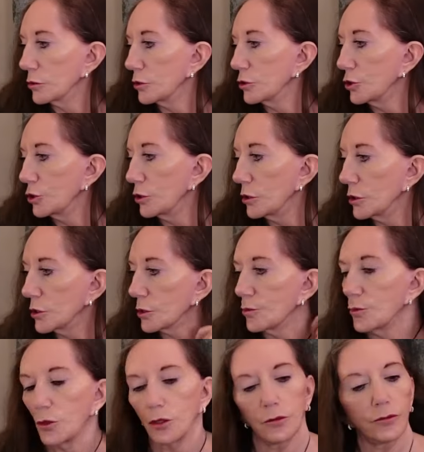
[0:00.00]
Just
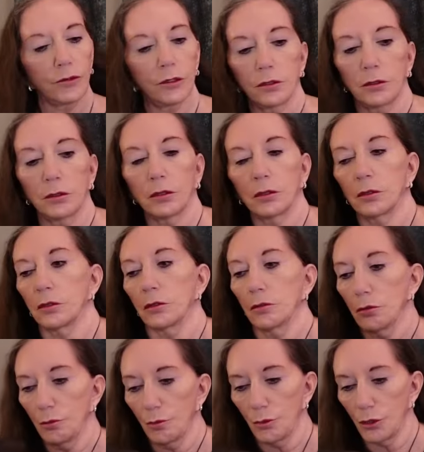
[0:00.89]
move that,
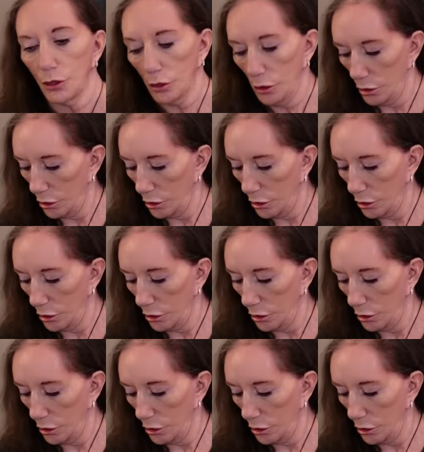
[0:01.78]
oops,